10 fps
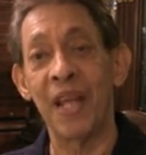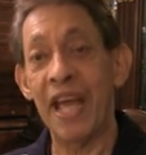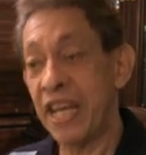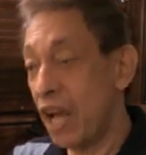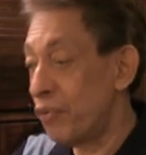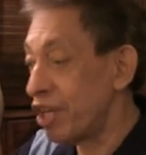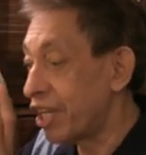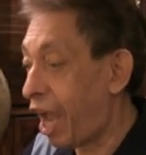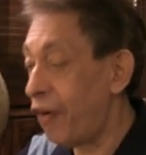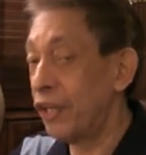And every
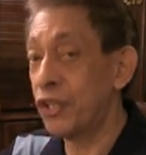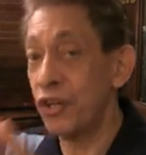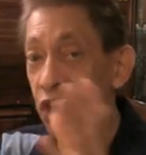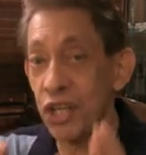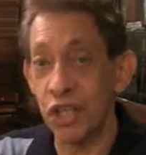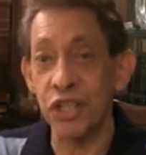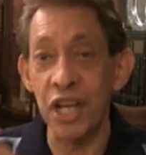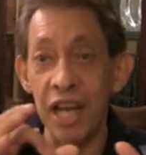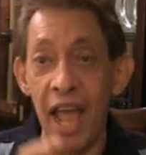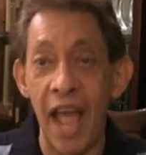character in
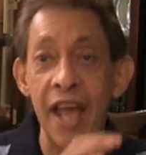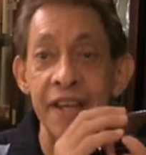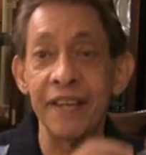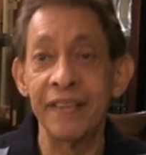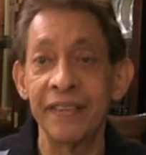Disneyland